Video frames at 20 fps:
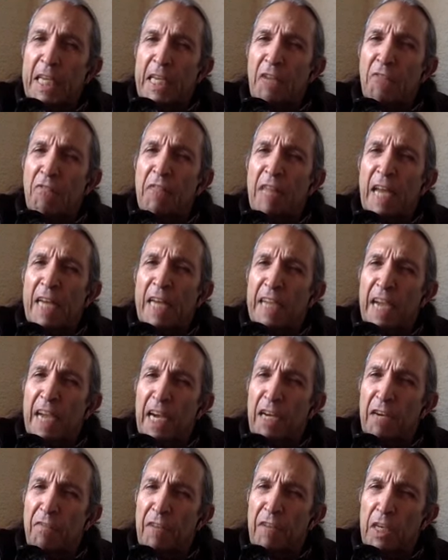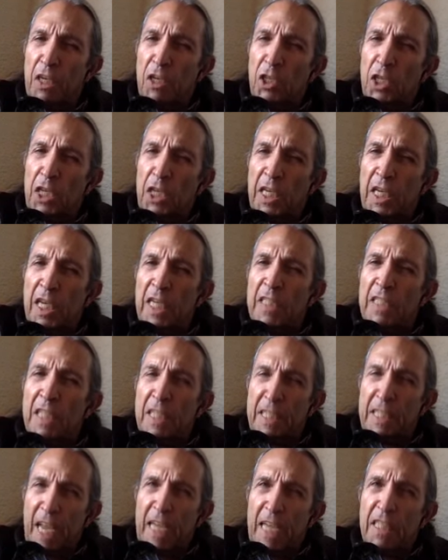give that kind of energy, to
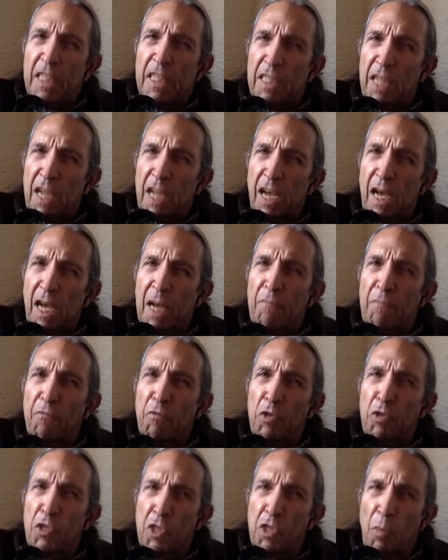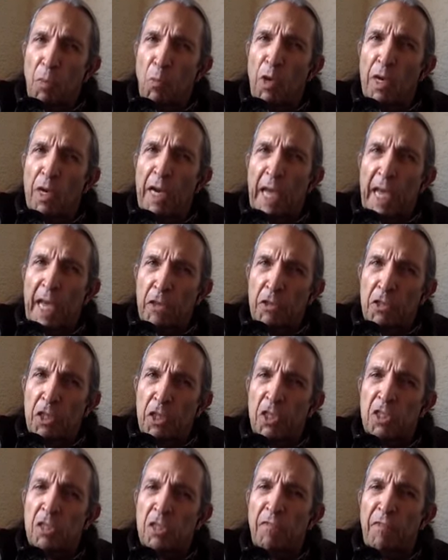take the time for someone
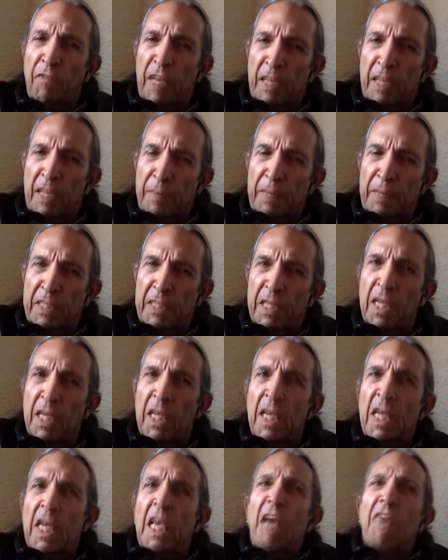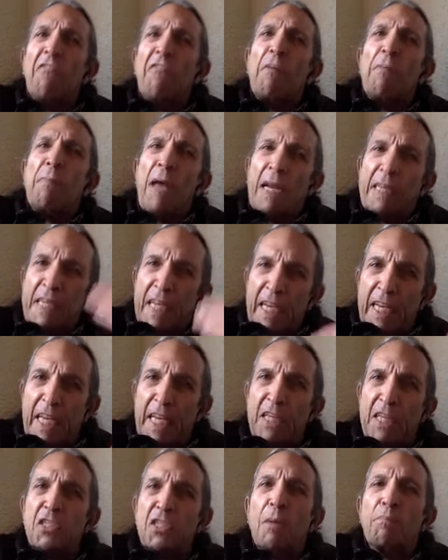else's development if I'm not
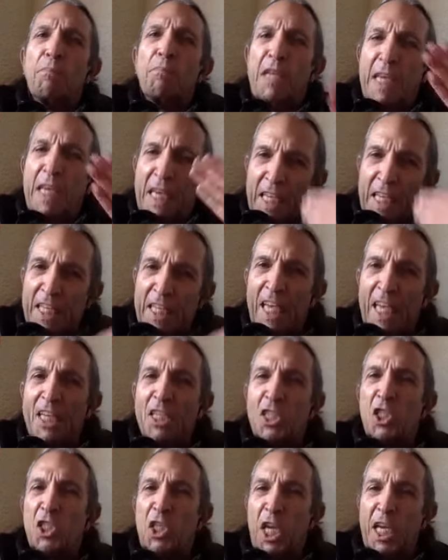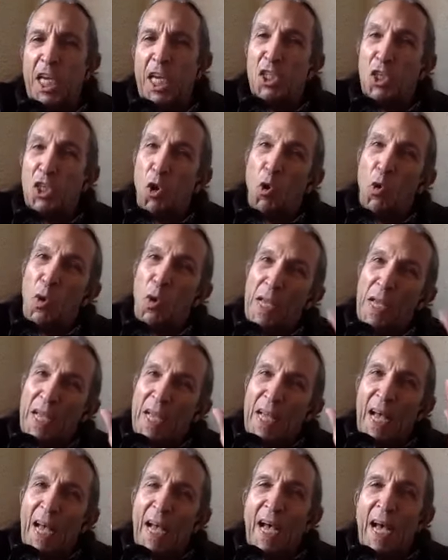getting something in the exchange. So
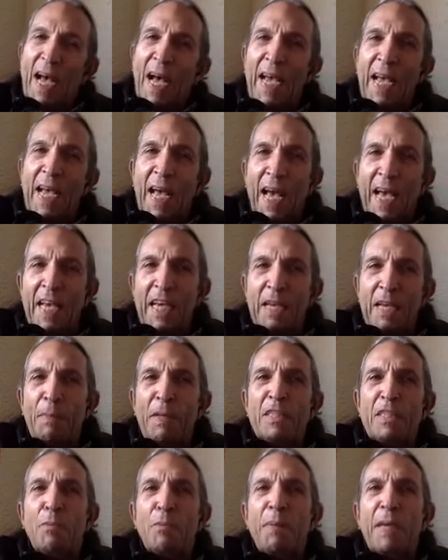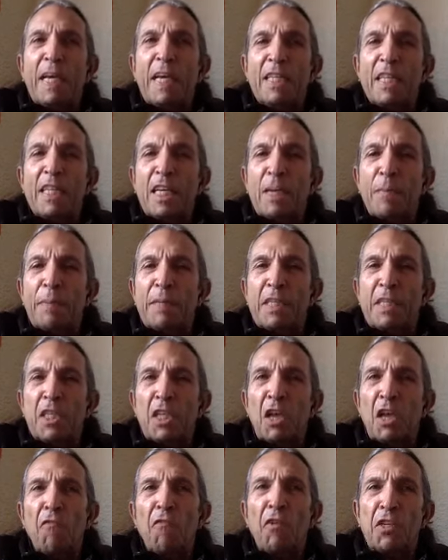I admit to being a little bit
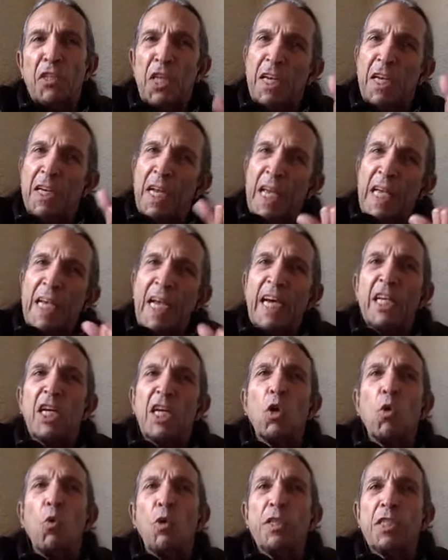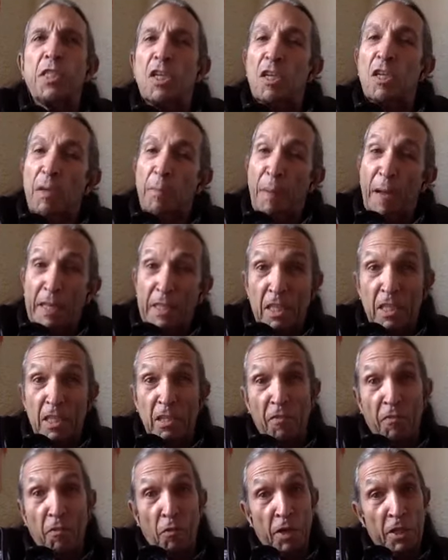selfish and kind of quizzical about the
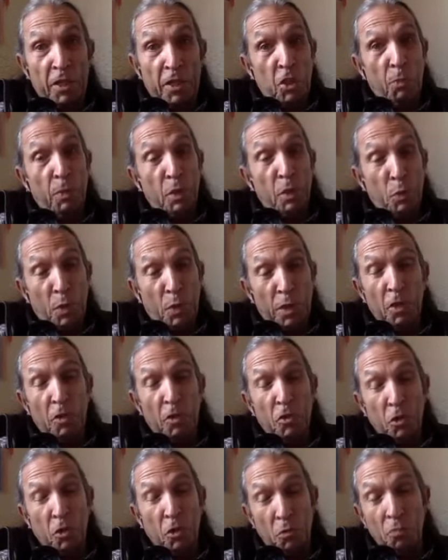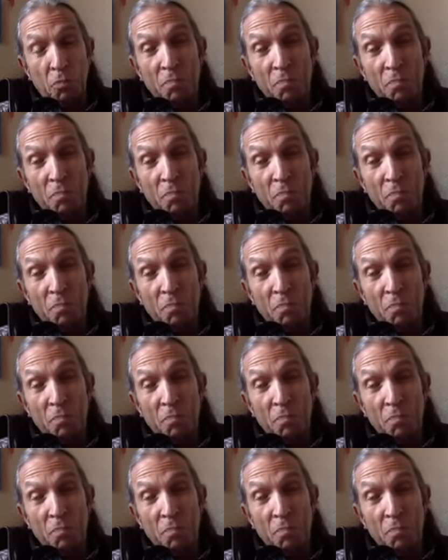differential between those two.